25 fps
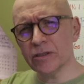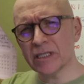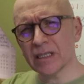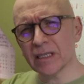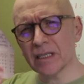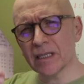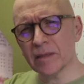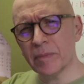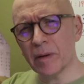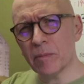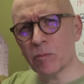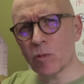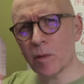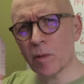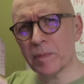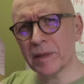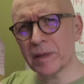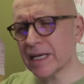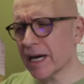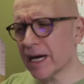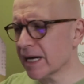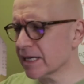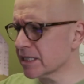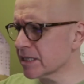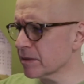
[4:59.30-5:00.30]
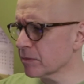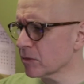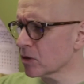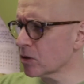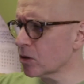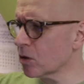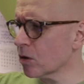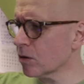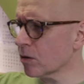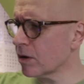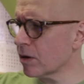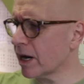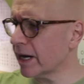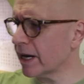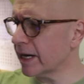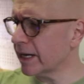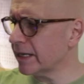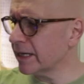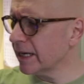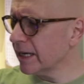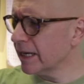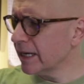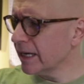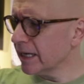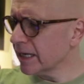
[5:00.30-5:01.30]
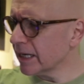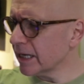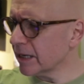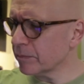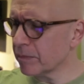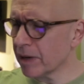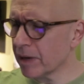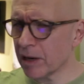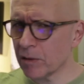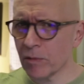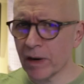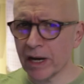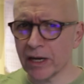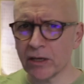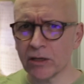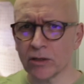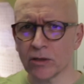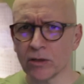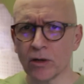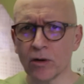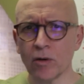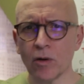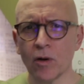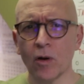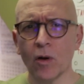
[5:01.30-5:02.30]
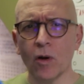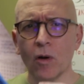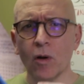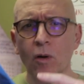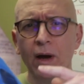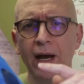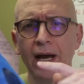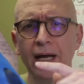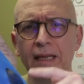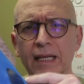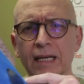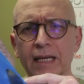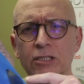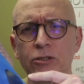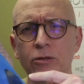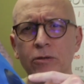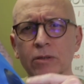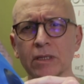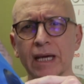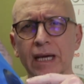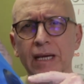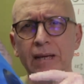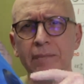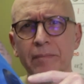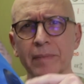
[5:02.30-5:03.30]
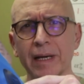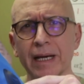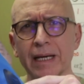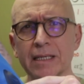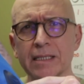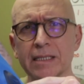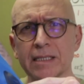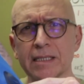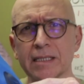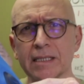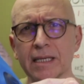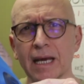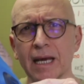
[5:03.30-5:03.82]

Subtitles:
a little bit more potassium chloride in my regular electrolyte mix